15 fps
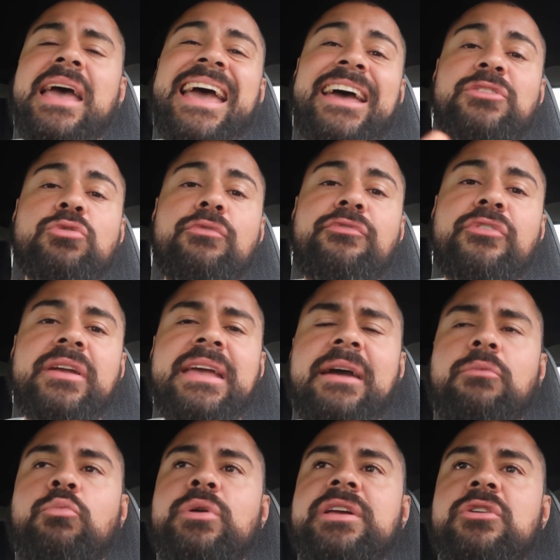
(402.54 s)
and don't
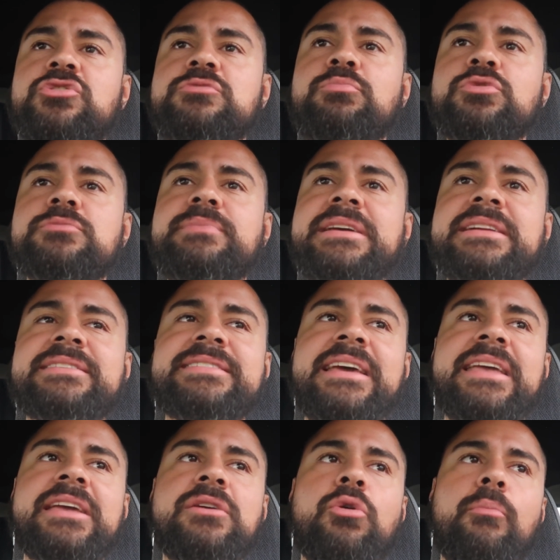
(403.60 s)
forget, we are supposed to be
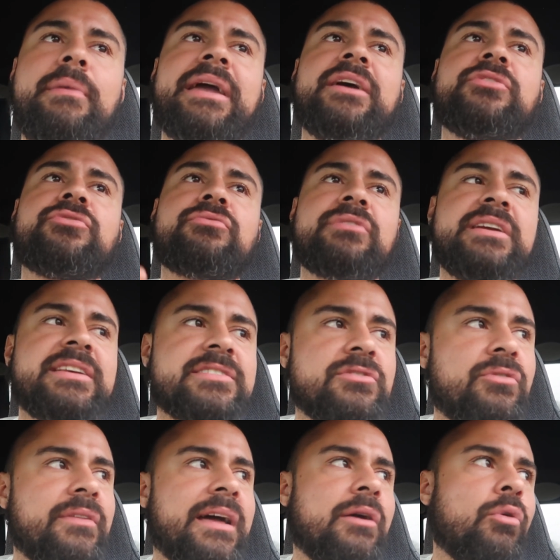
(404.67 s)
intaking omega-3s and
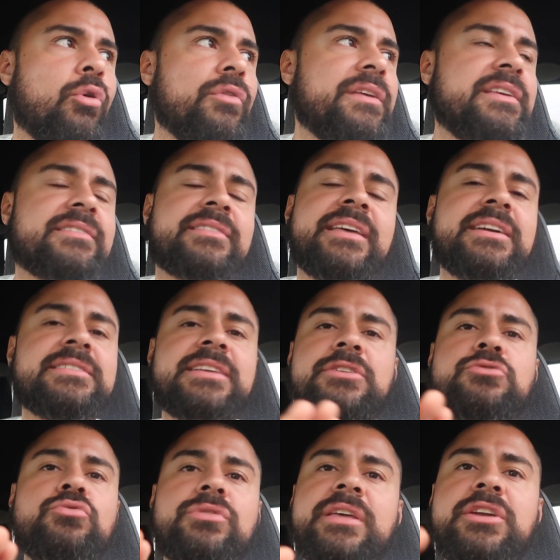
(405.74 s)
all that. All these things that
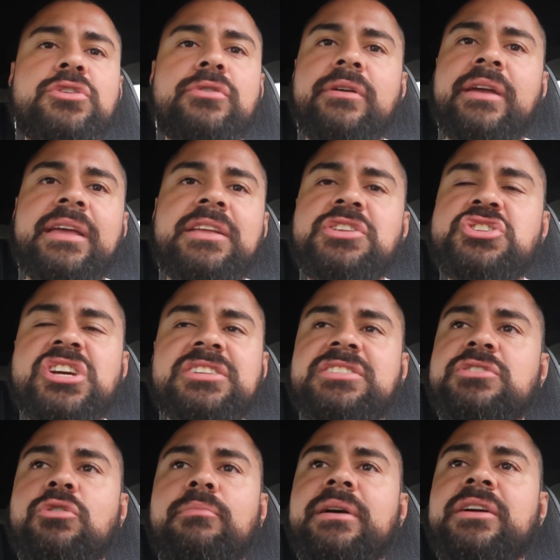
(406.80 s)
you think you're
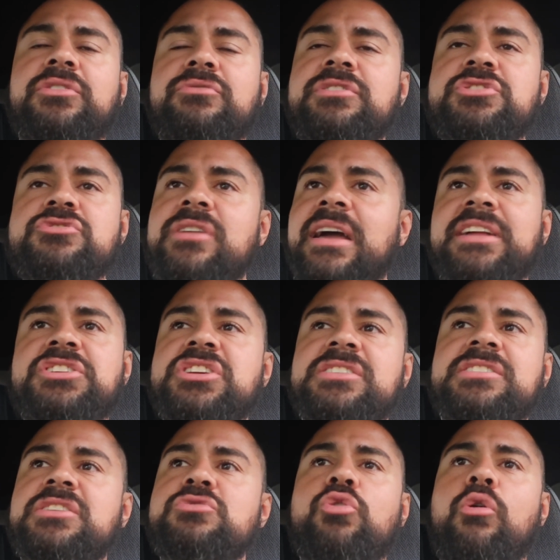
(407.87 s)
ingesting omega-3s, you're not
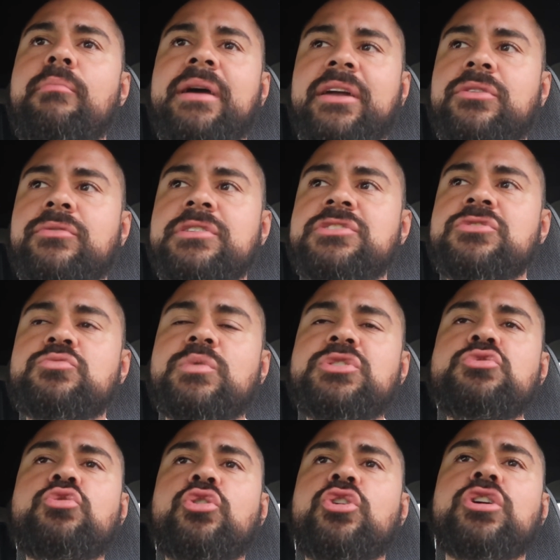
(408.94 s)
ingesting no omega-3s, because when
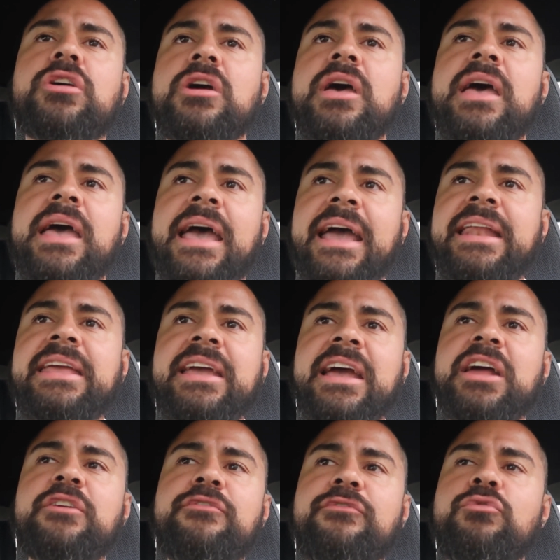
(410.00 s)
you cook any
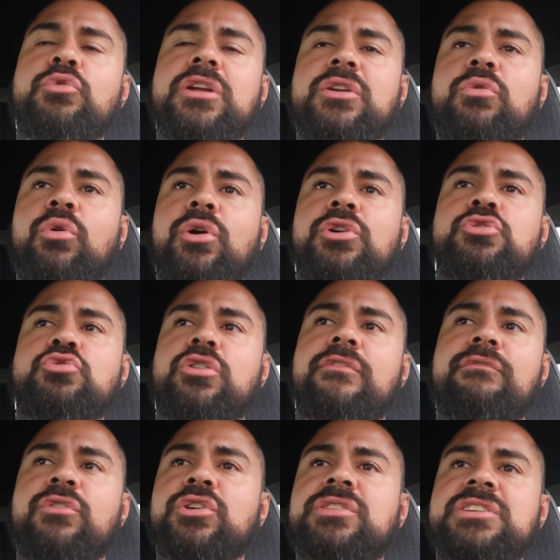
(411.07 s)
kind of food in oil, you
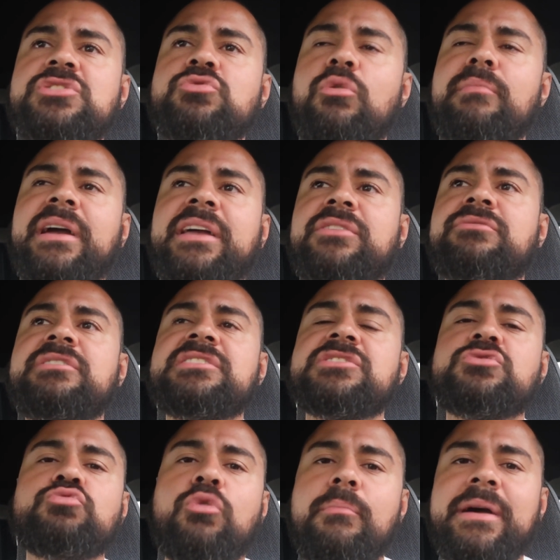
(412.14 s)
convert these omega-3s
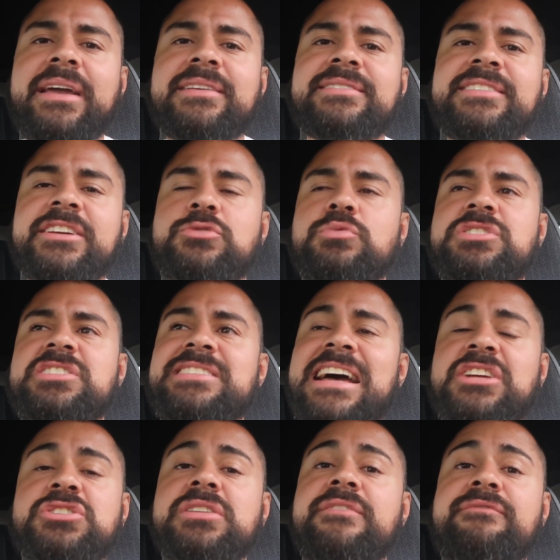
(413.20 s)
into omega-6, which is
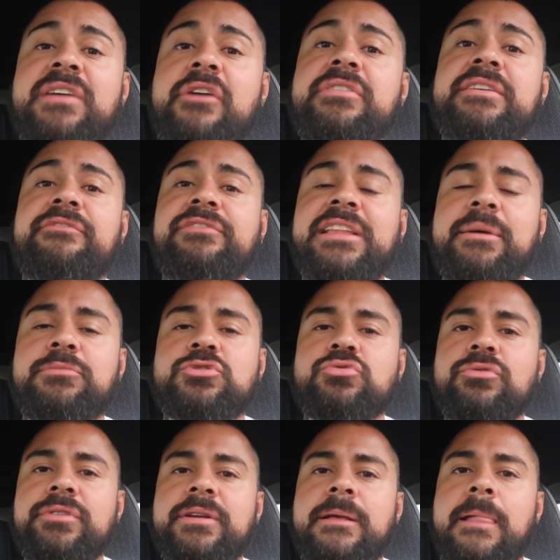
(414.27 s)
actually very
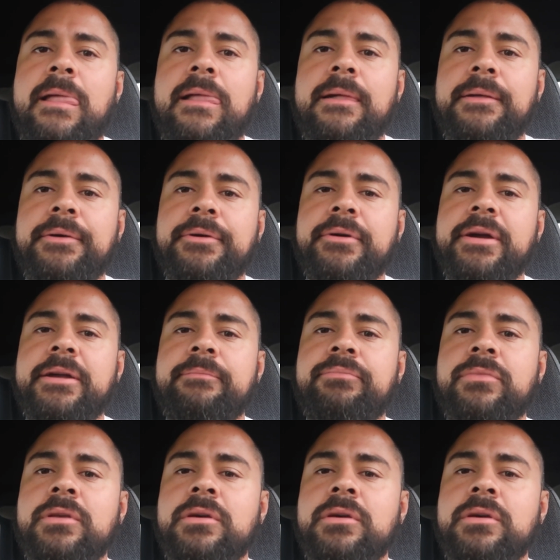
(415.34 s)
inflammatory. All right.